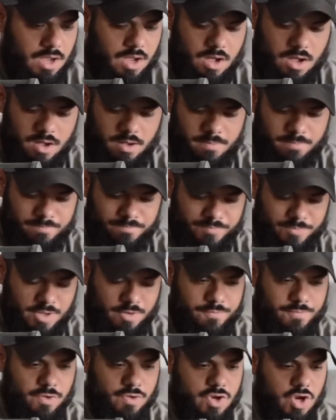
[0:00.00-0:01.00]
um,
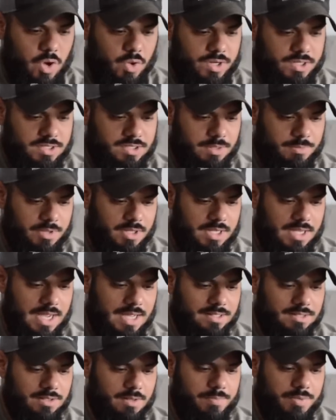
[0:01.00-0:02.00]
if you notice, some of the
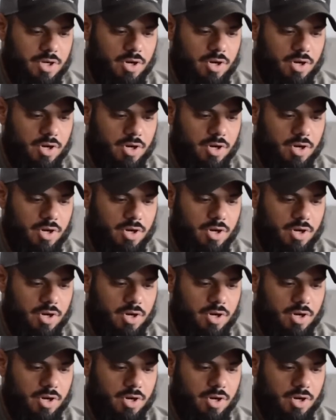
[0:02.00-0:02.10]
guys in the